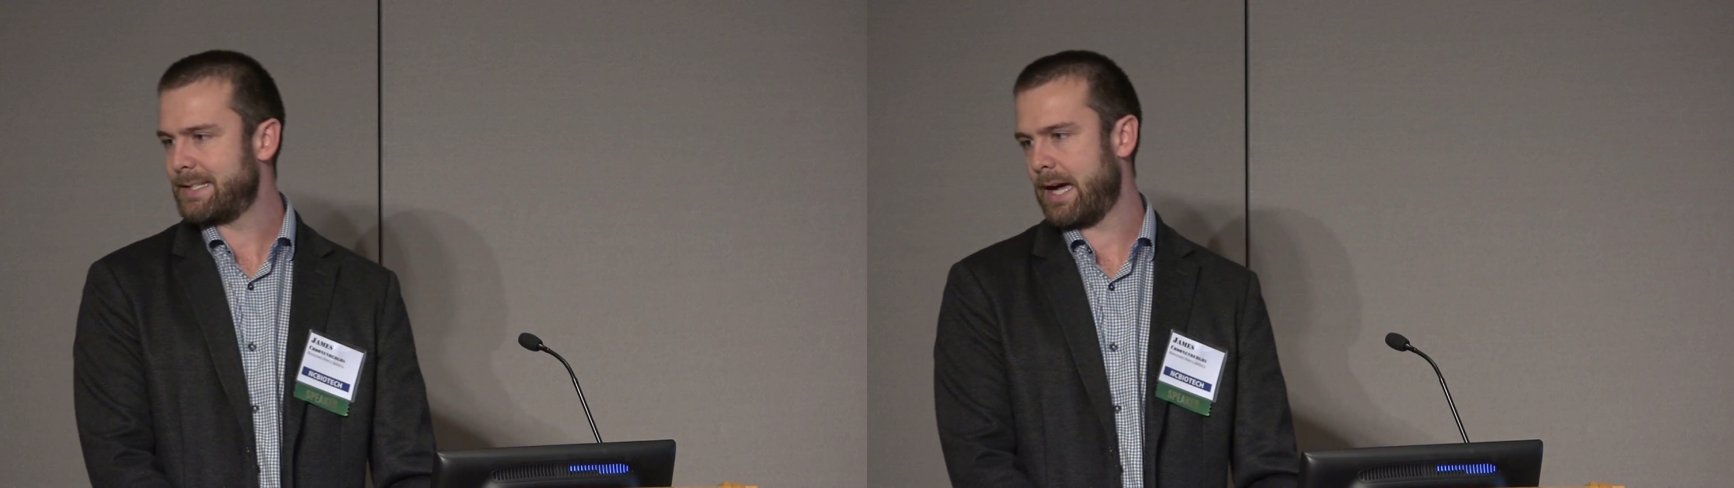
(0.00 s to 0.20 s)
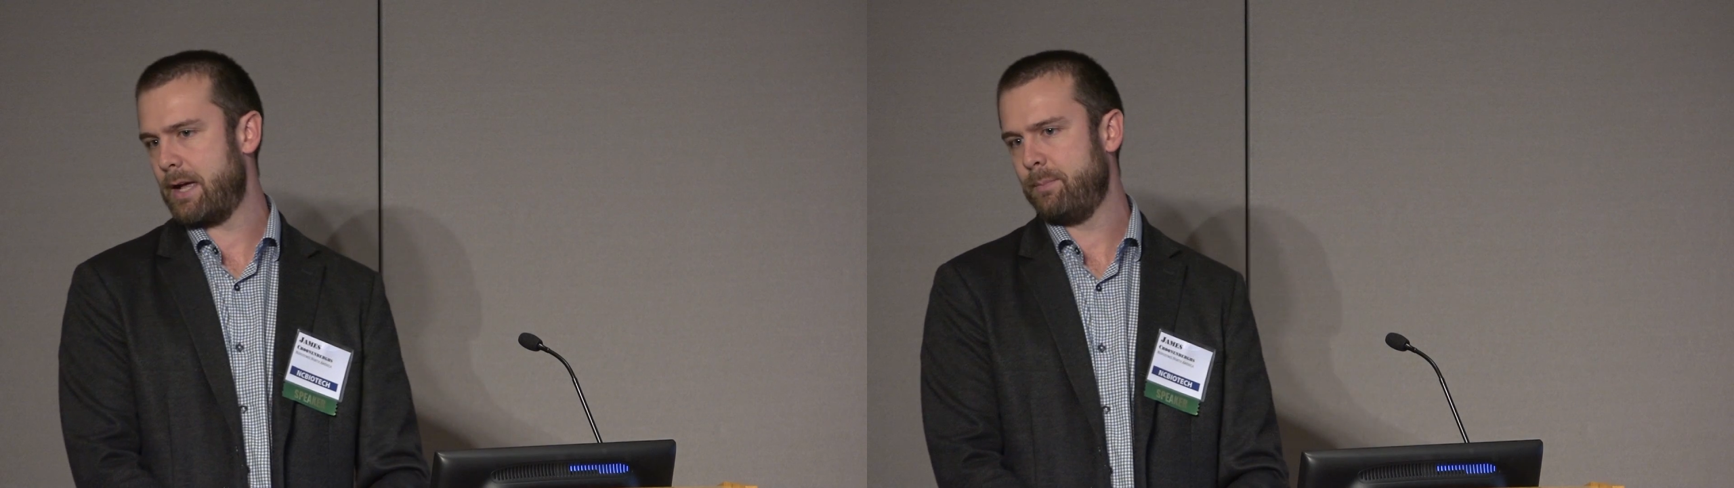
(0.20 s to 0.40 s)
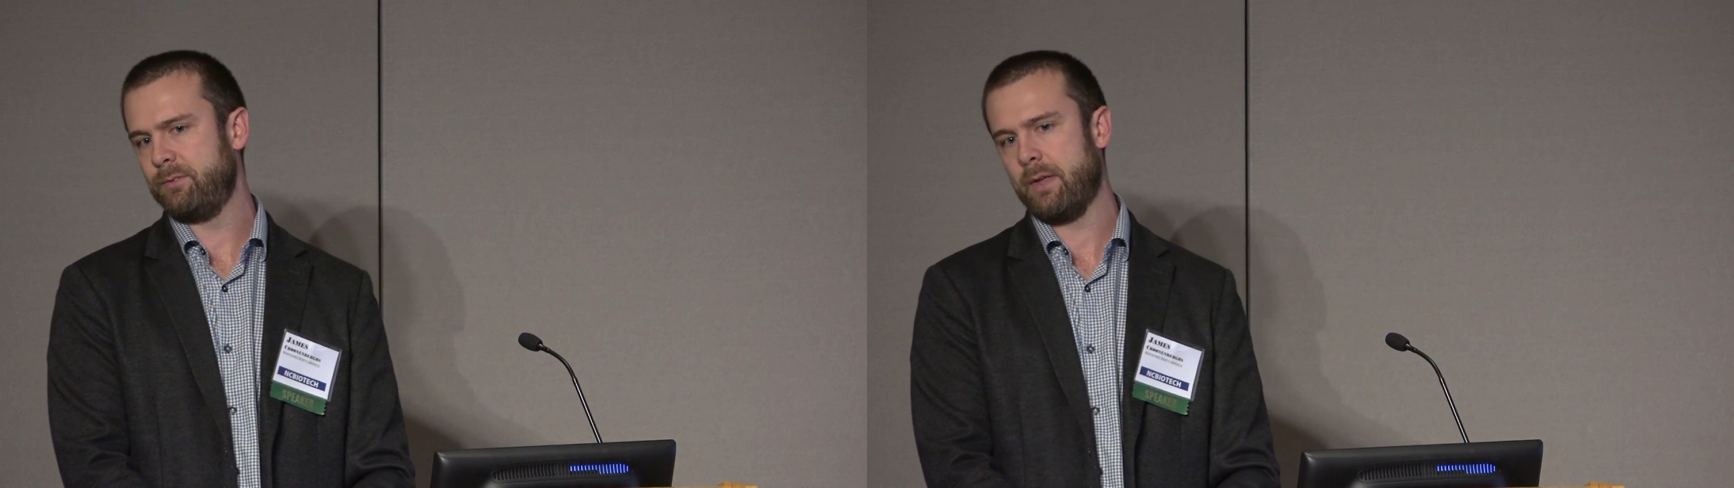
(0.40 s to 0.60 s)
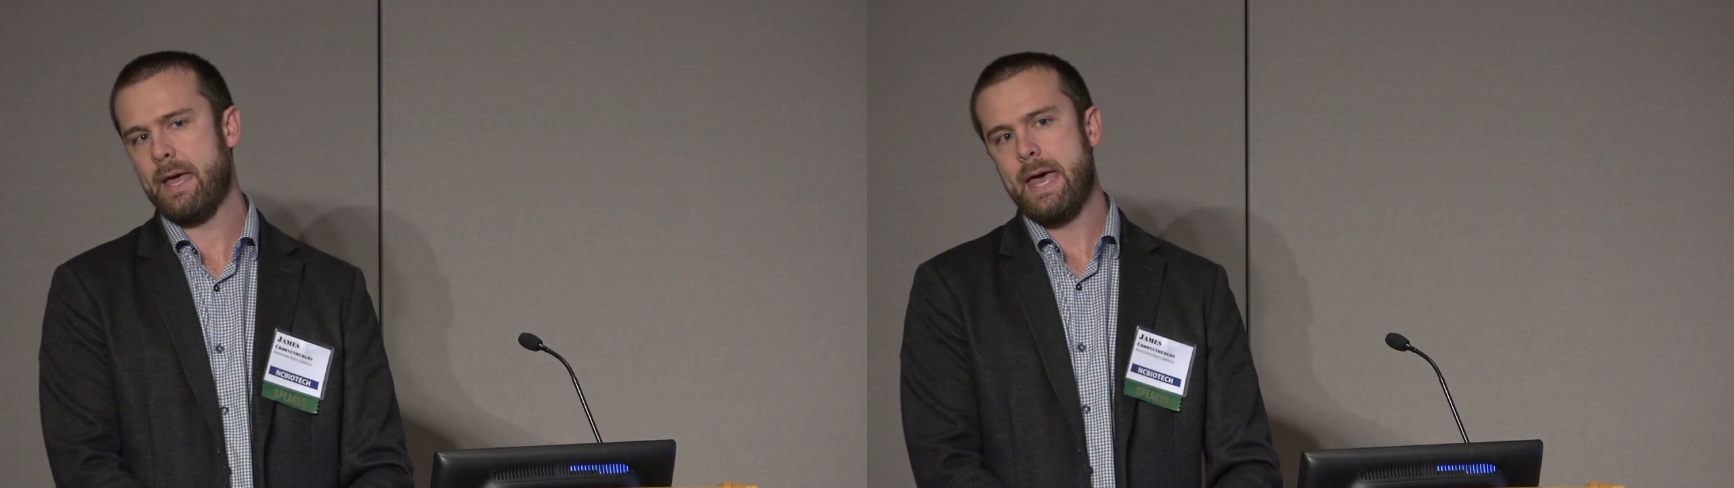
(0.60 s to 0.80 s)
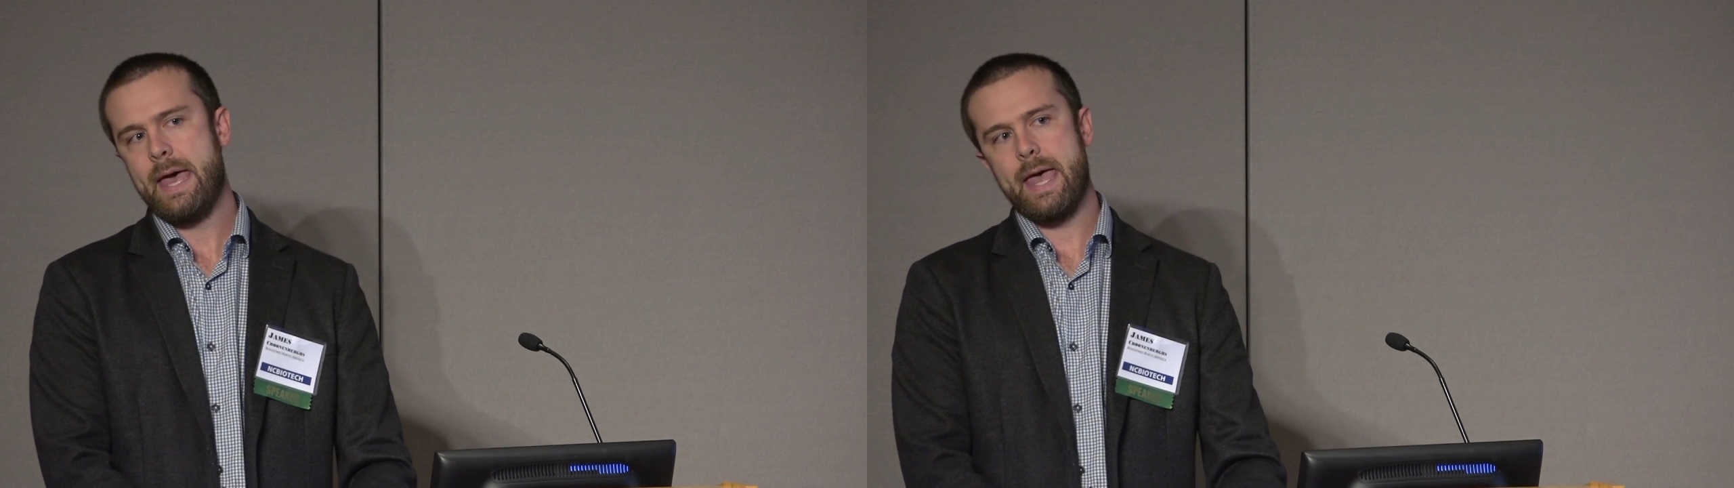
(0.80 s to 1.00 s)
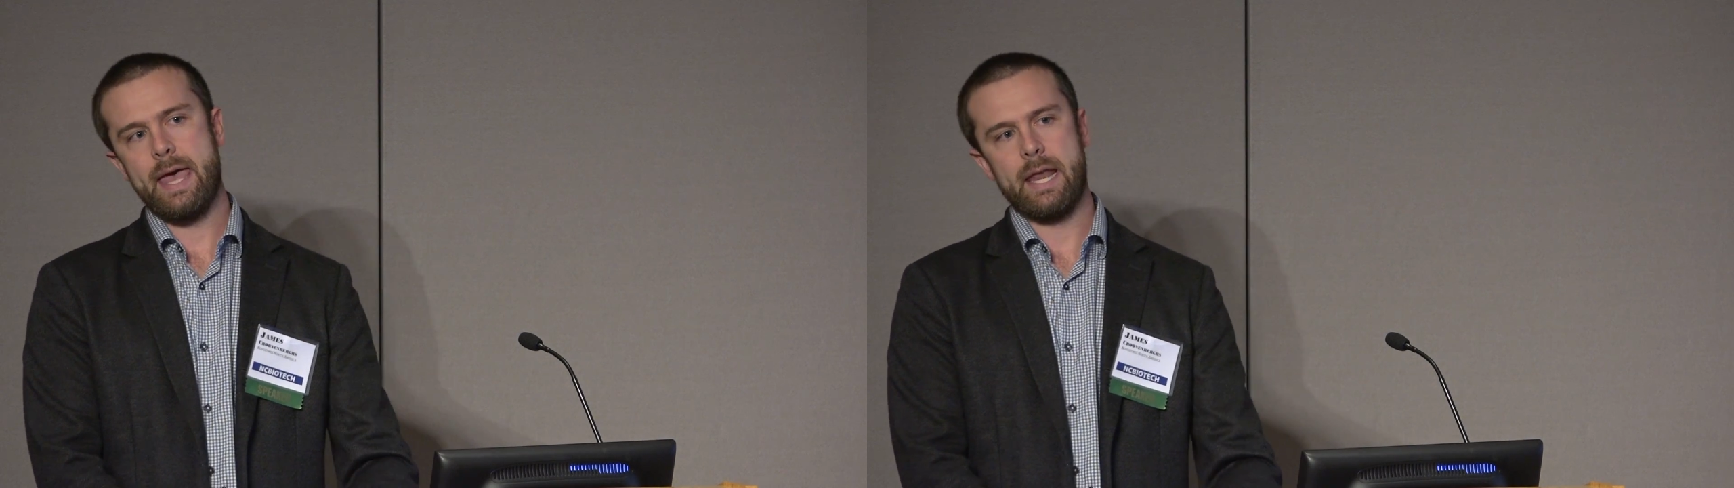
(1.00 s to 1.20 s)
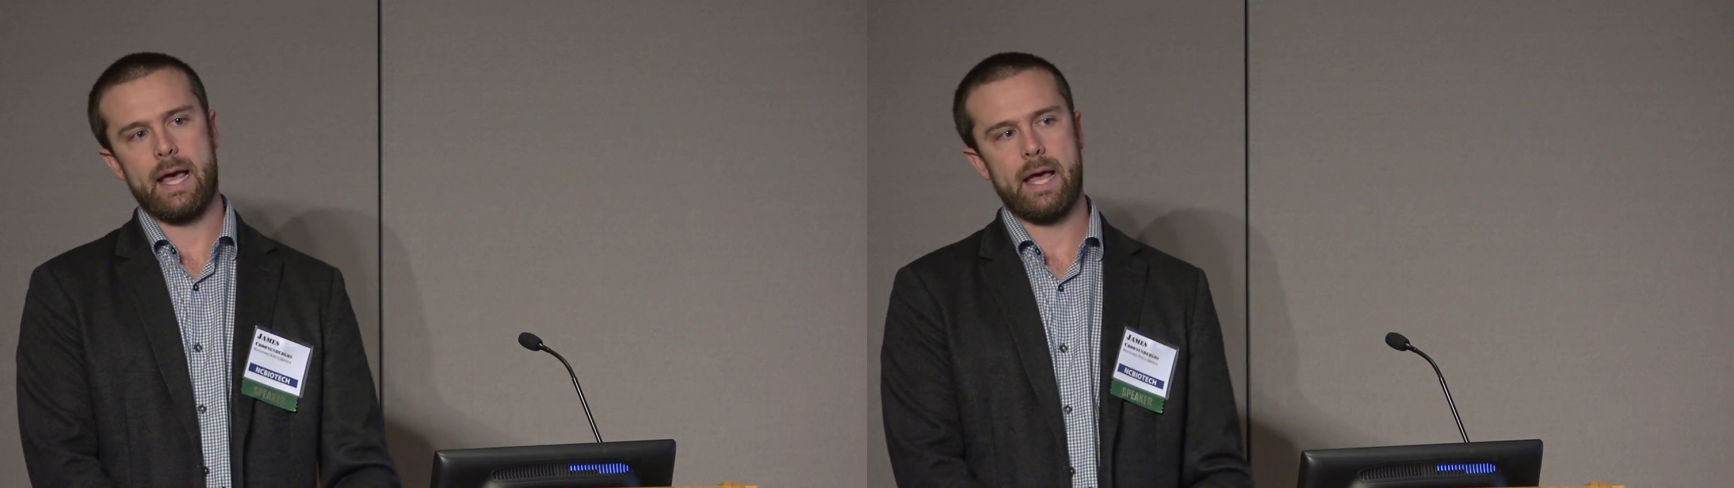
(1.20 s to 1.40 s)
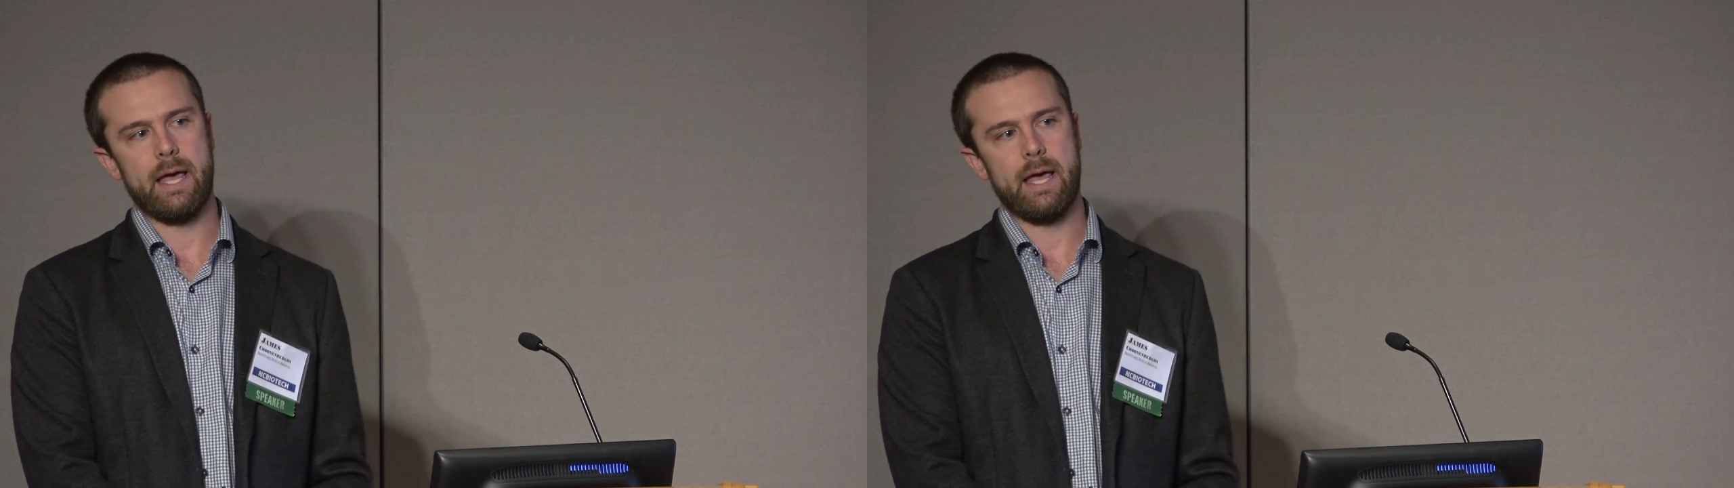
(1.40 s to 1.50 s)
times. And